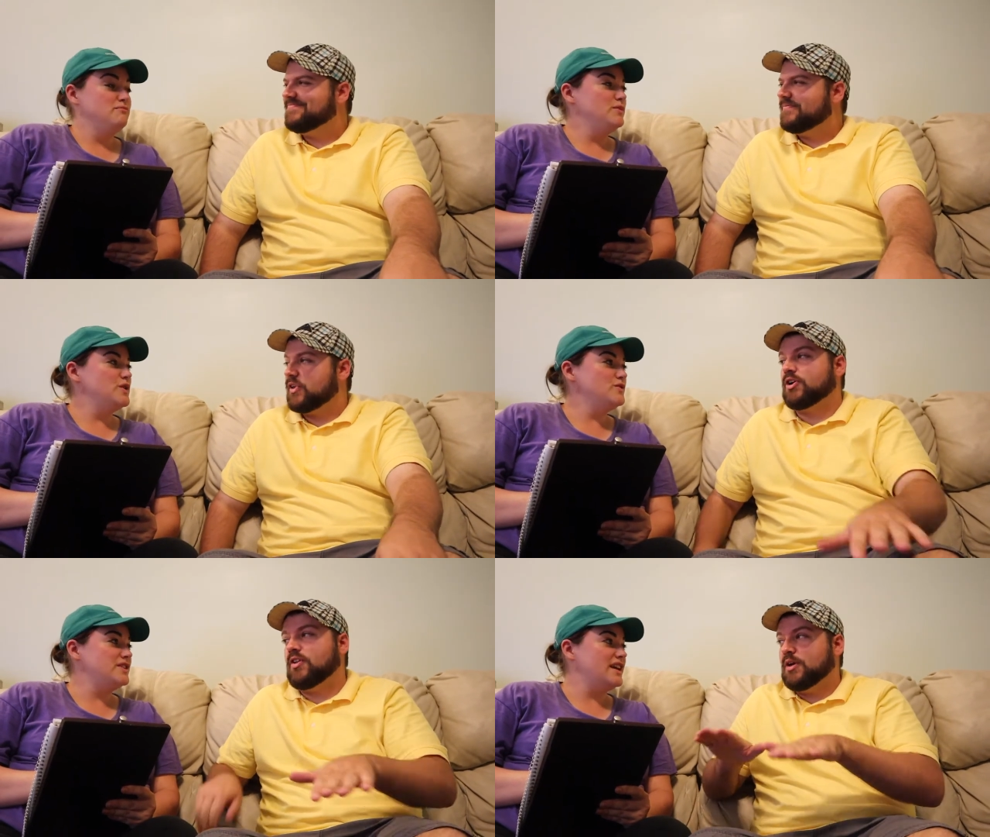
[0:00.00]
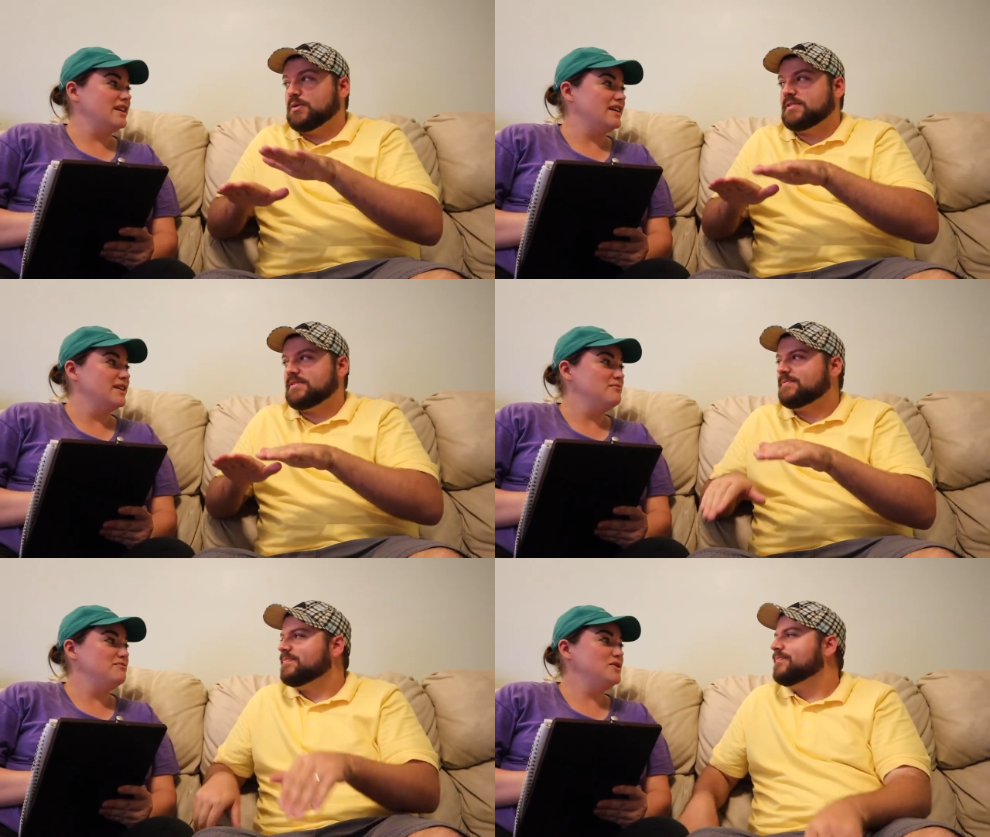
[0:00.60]
Speaker 1: Music. They're
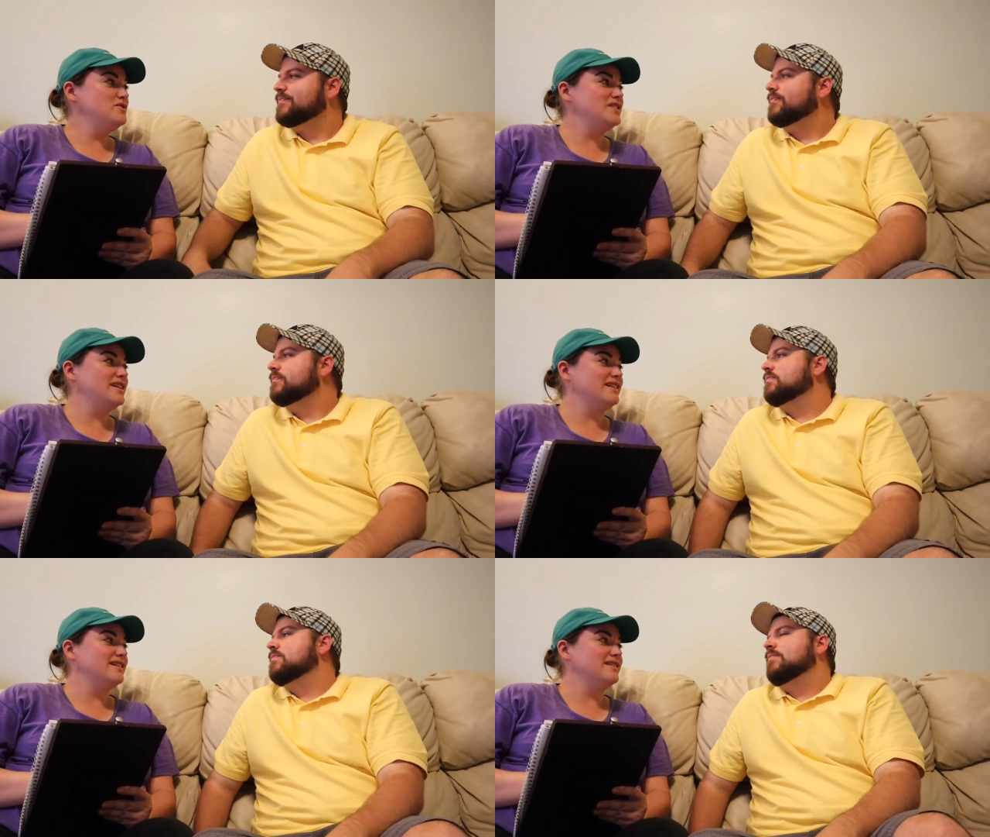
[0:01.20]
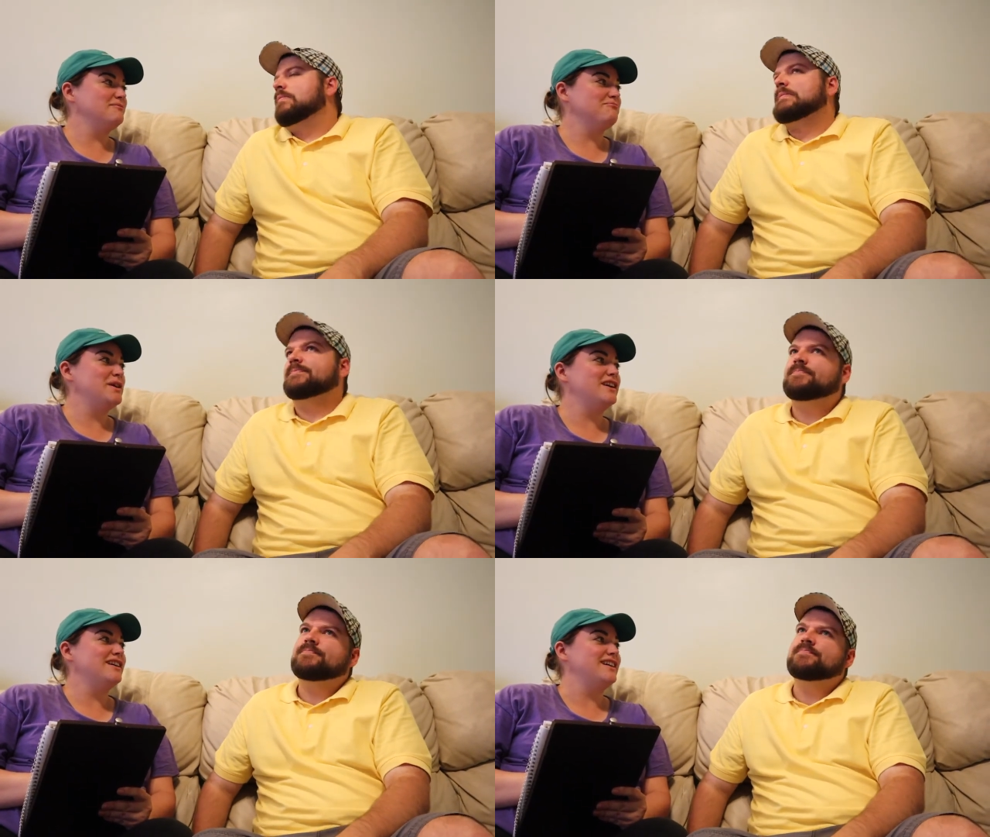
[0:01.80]
close. Music
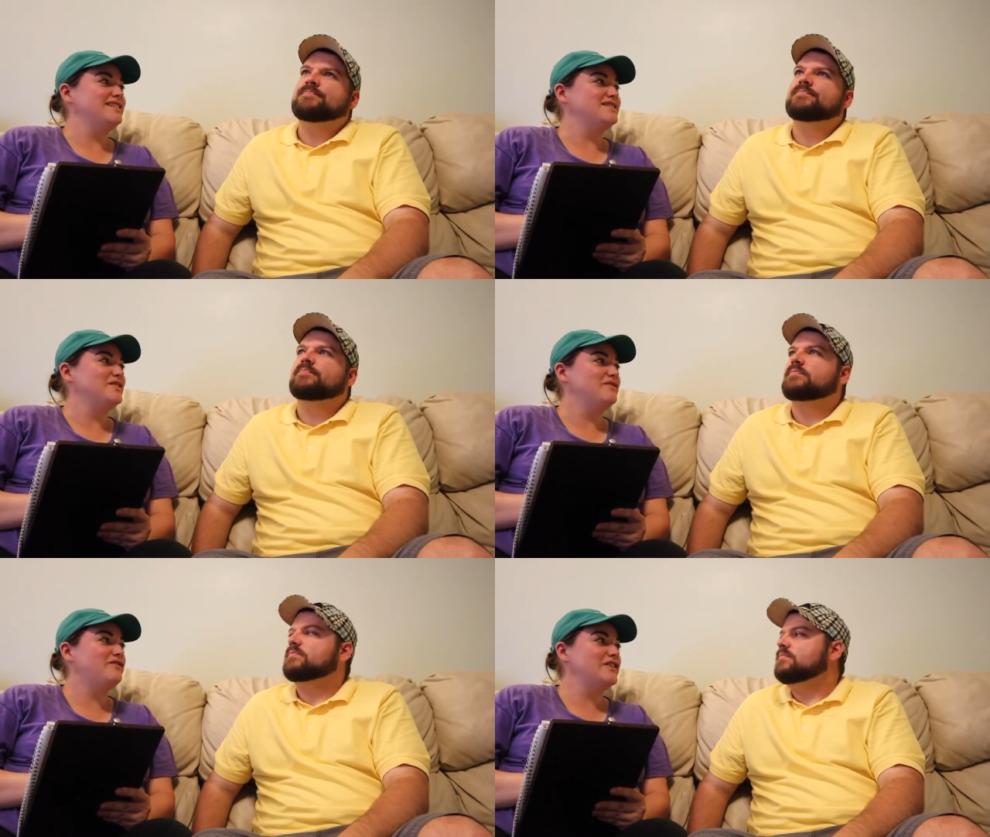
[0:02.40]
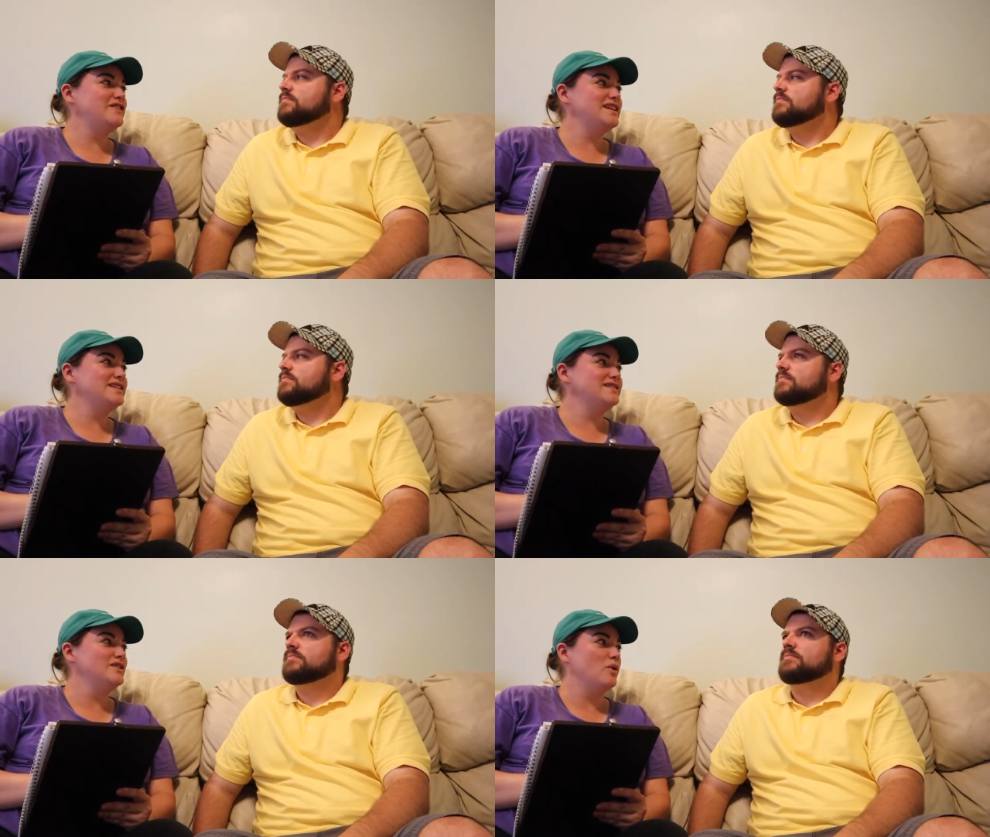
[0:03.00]
period.
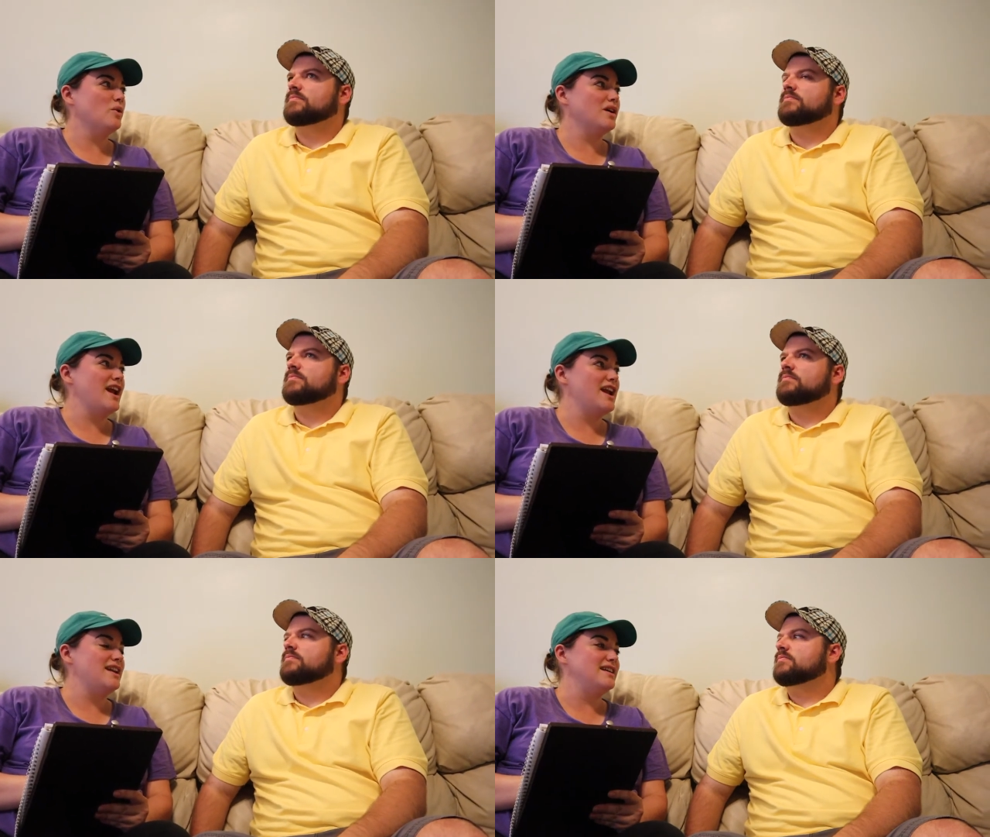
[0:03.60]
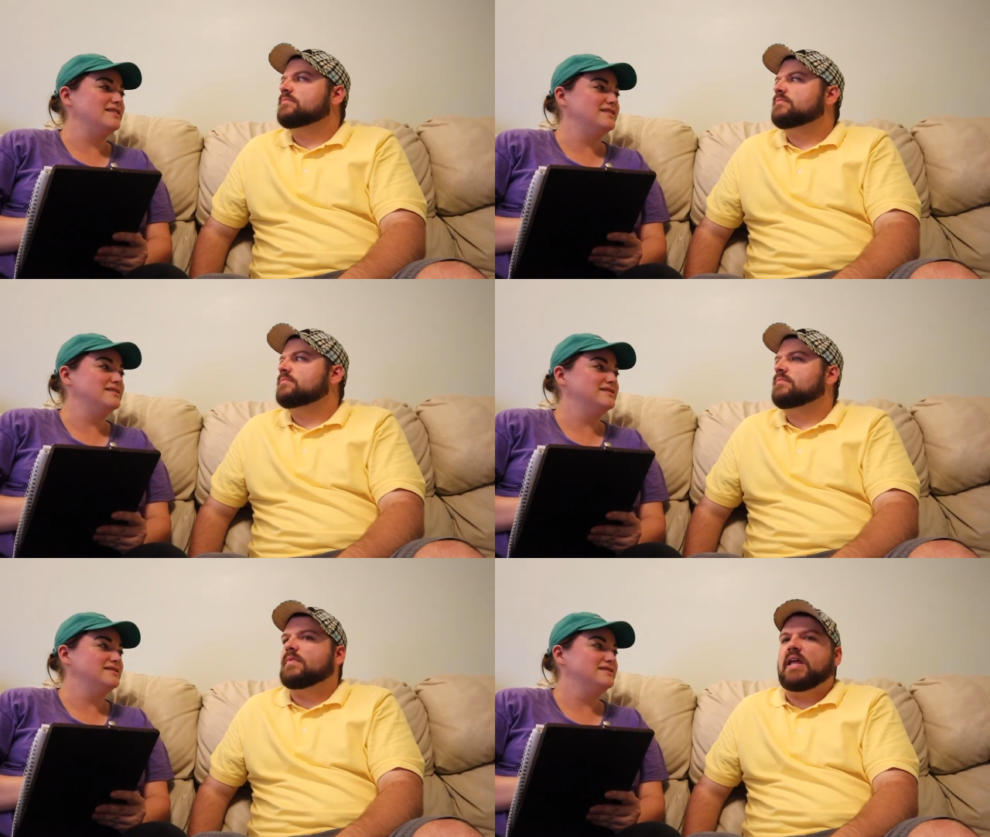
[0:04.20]
50s or 80s?
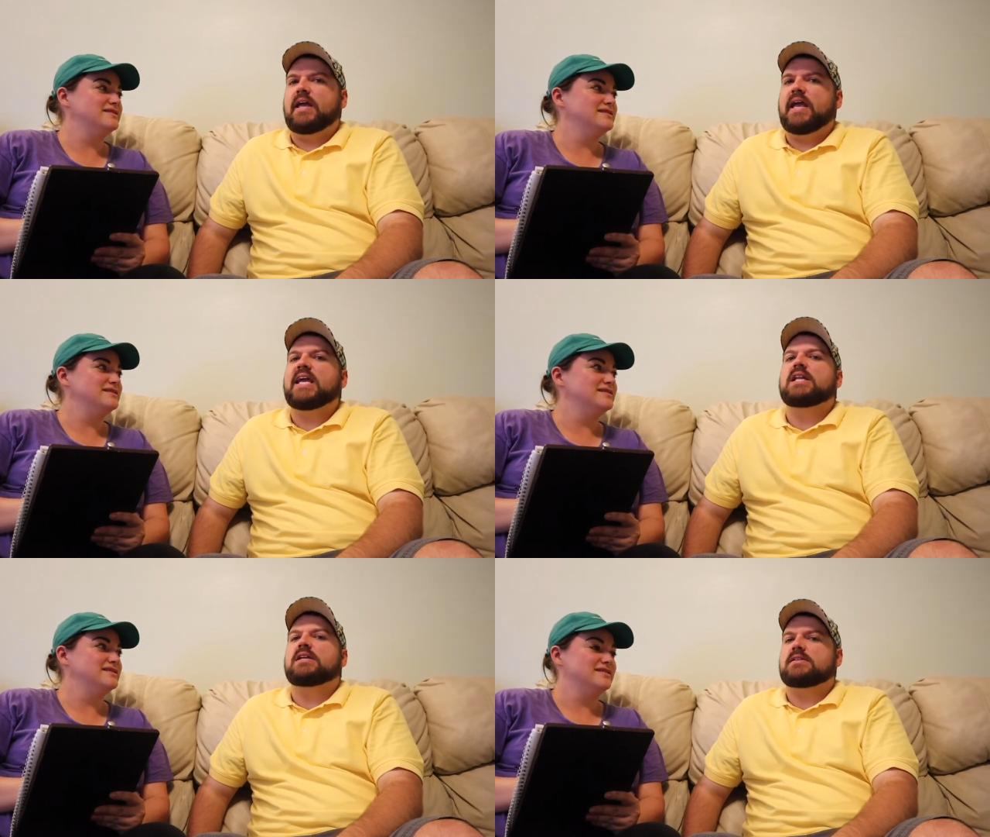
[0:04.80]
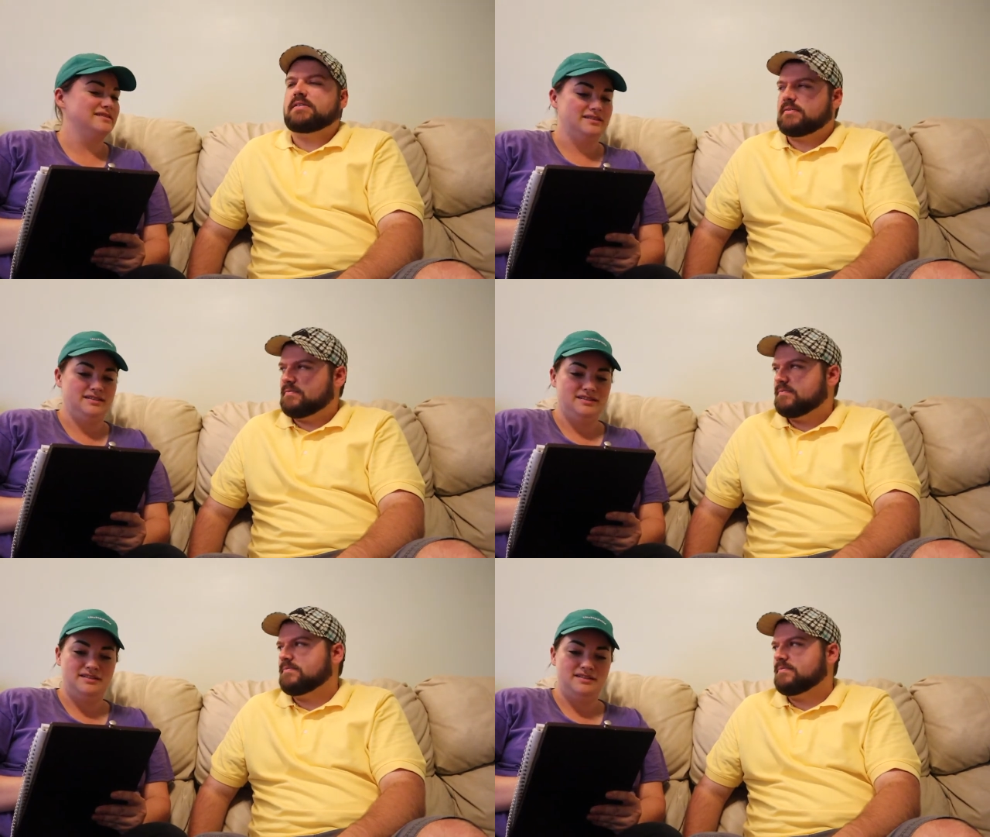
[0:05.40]
Speaker 2: 80s.